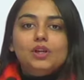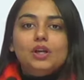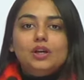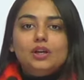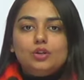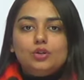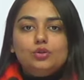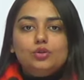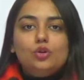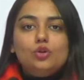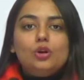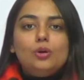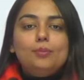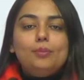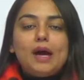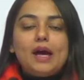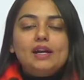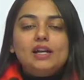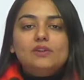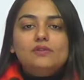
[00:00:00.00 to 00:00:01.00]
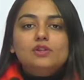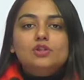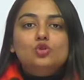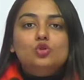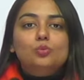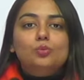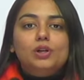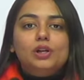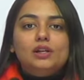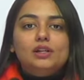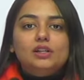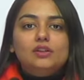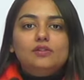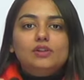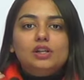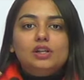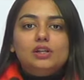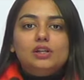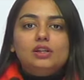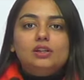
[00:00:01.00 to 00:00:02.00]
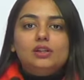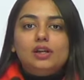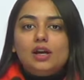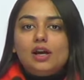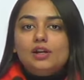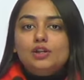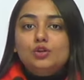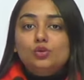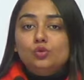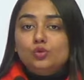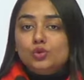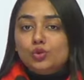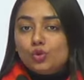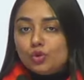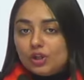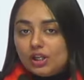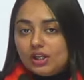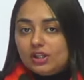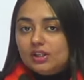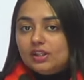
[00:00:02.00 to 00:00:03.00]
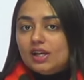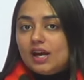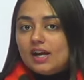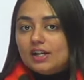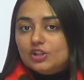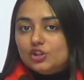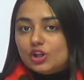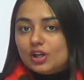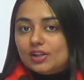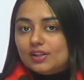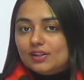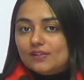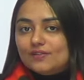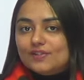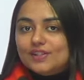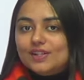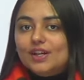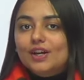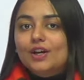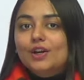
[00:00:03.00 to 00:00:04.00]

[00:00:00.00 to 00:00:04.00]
You know, comparative and superlative degree, they are used only in the adjectives.